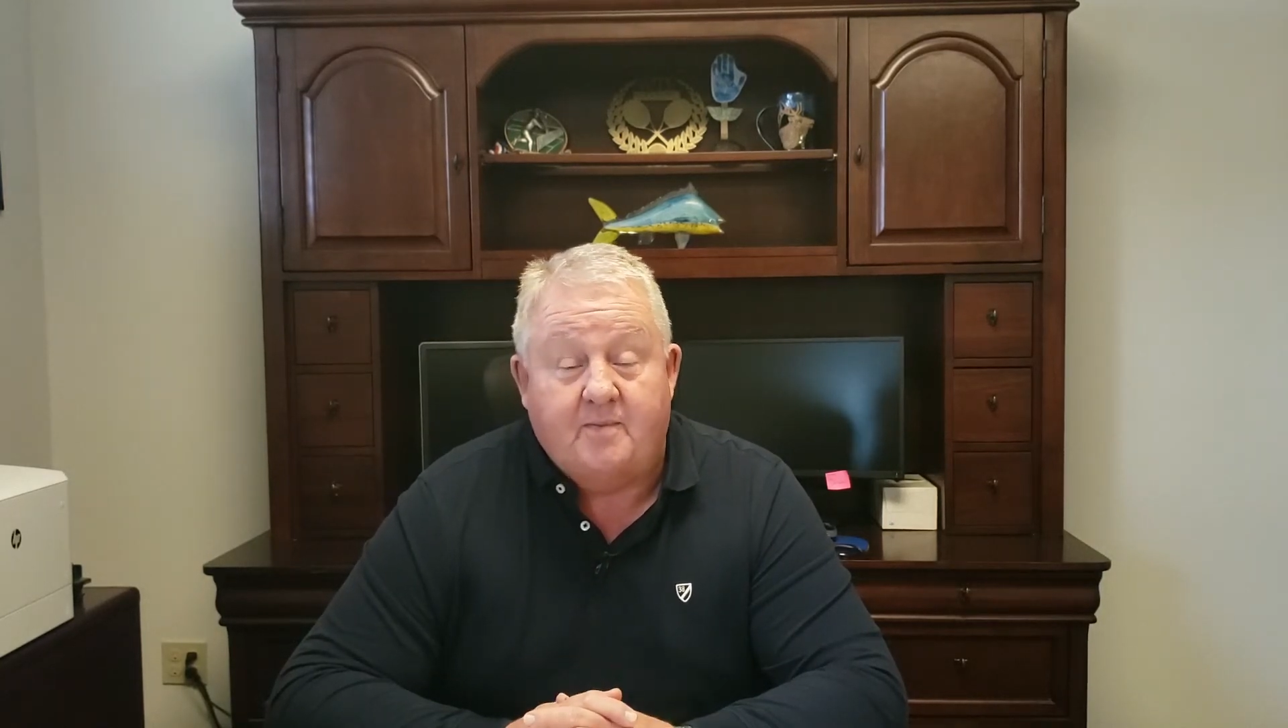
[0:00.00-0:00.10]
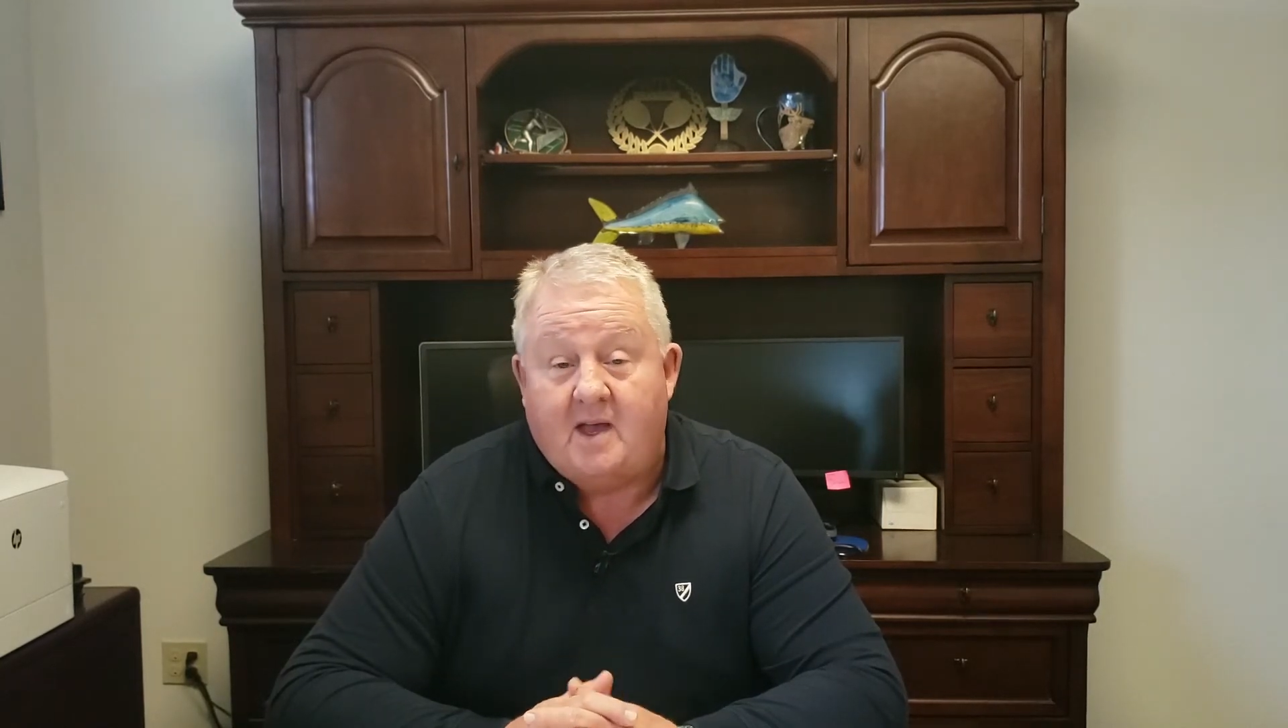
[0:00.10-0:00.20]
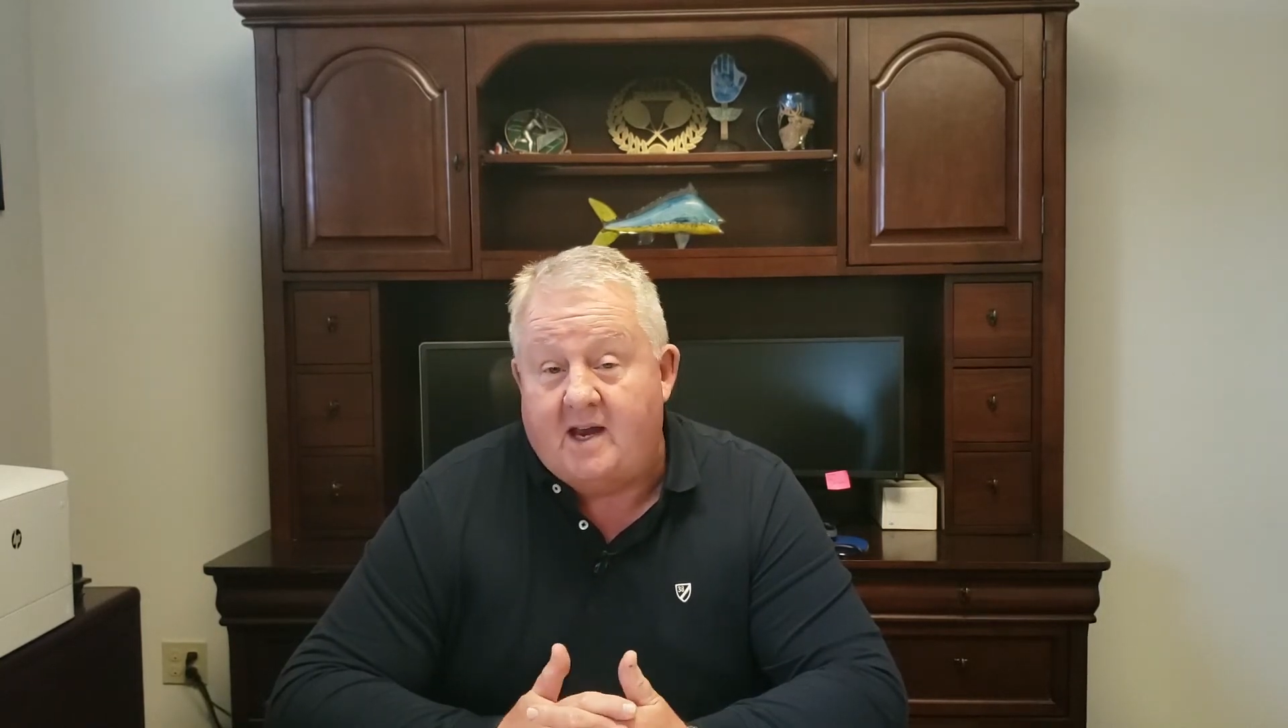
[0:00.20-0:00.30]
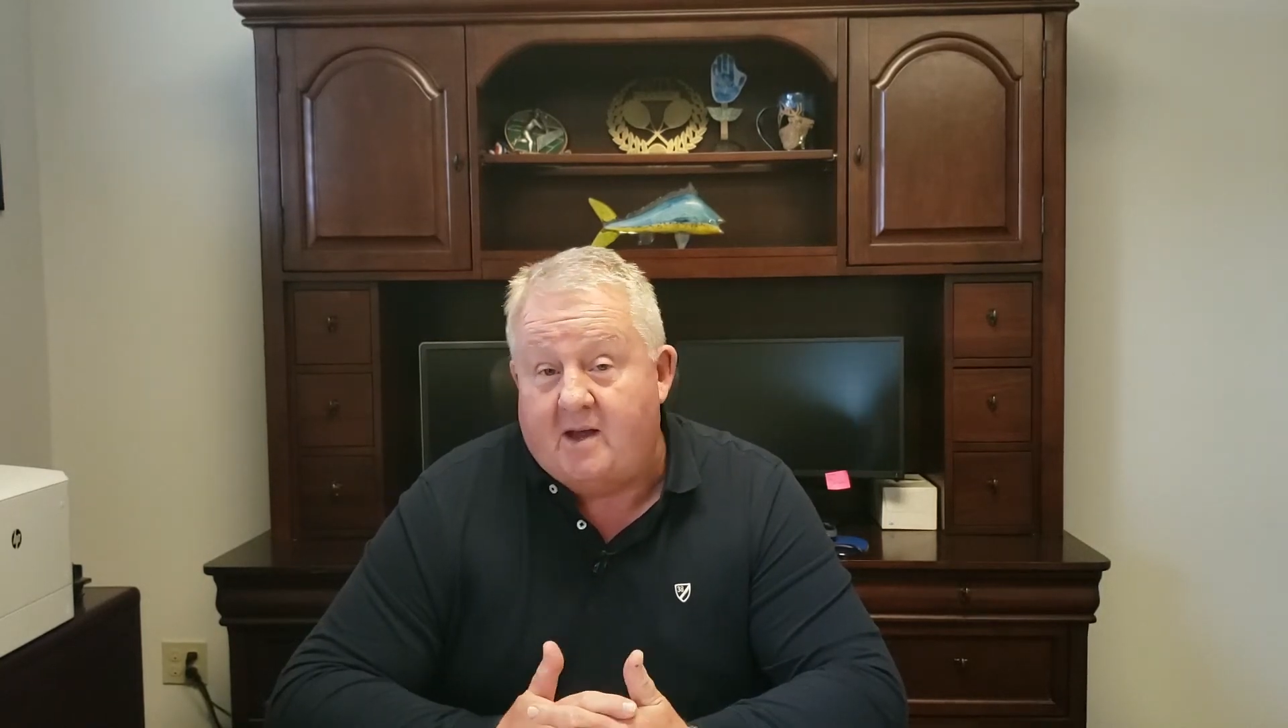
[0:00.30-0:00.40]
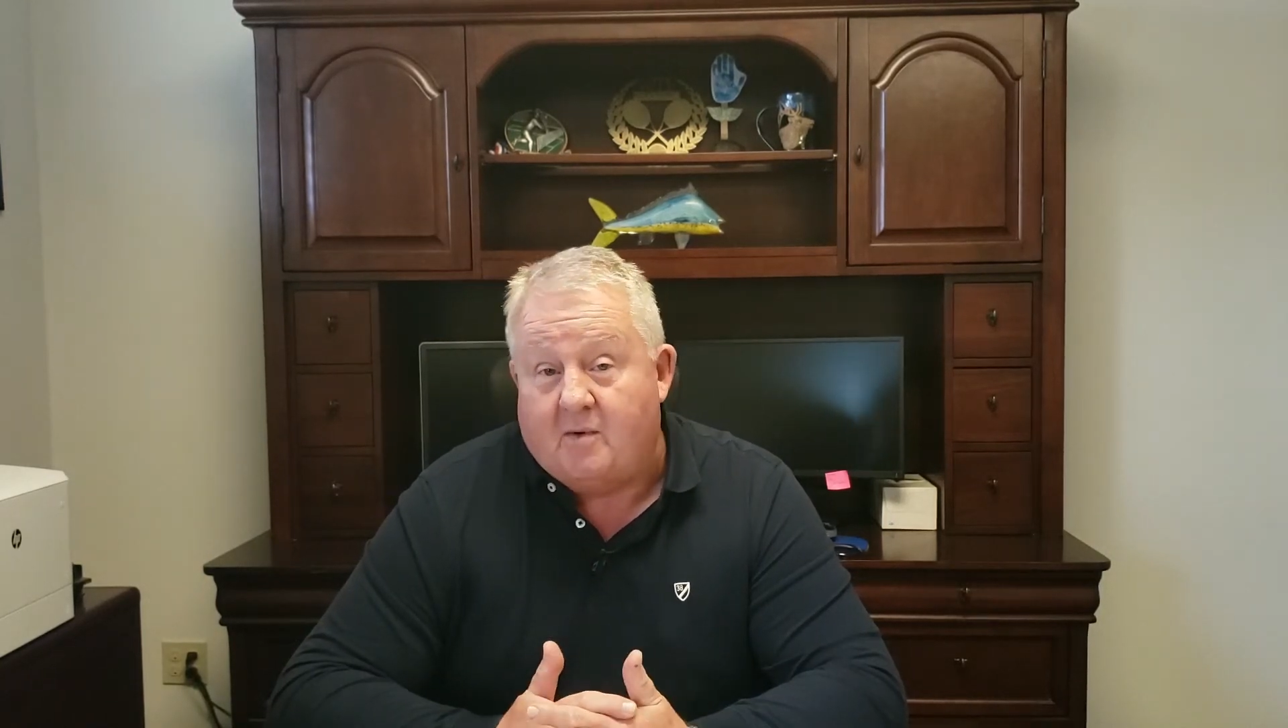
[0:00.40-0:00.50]

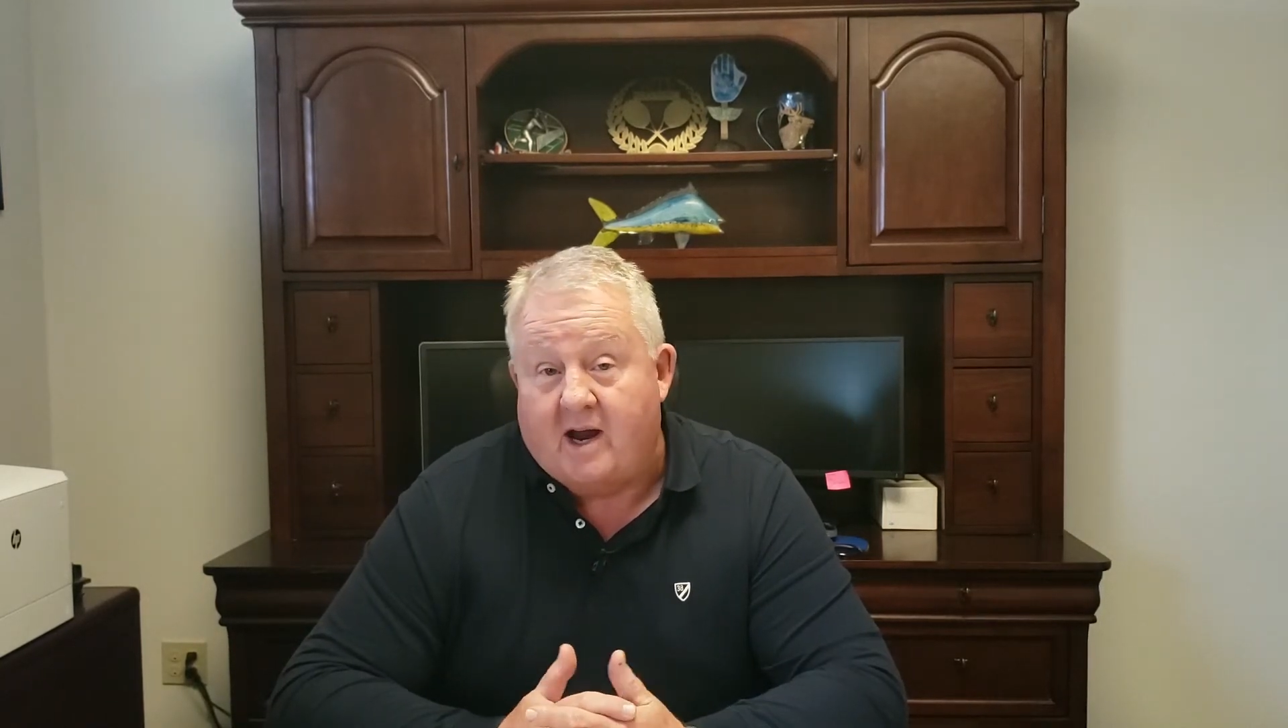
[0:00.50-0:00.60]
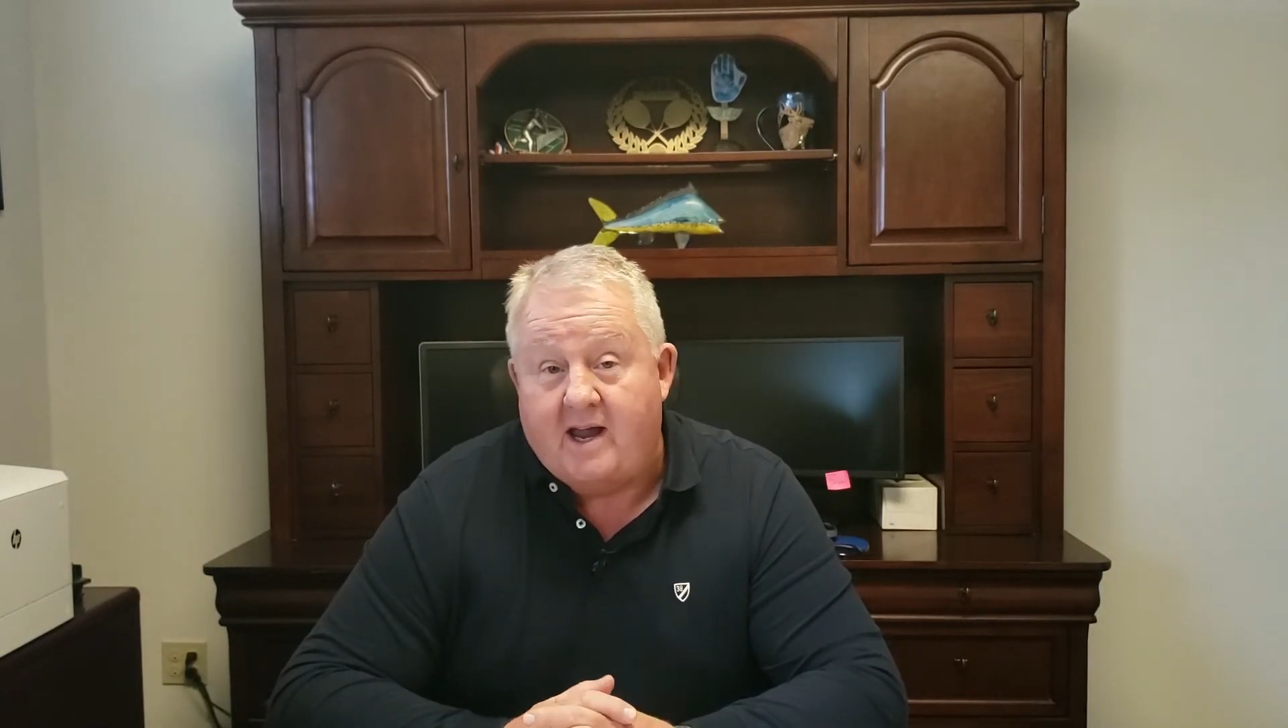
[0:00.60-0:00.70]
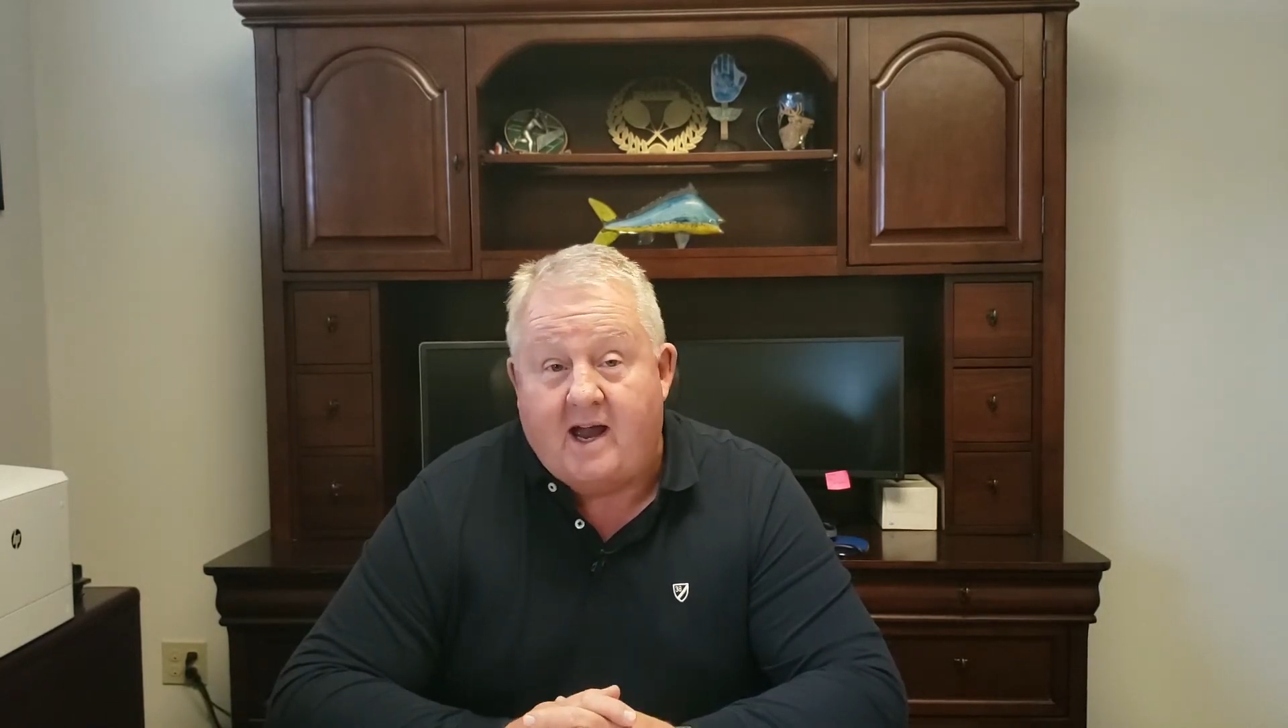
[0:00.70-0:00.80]
anyway,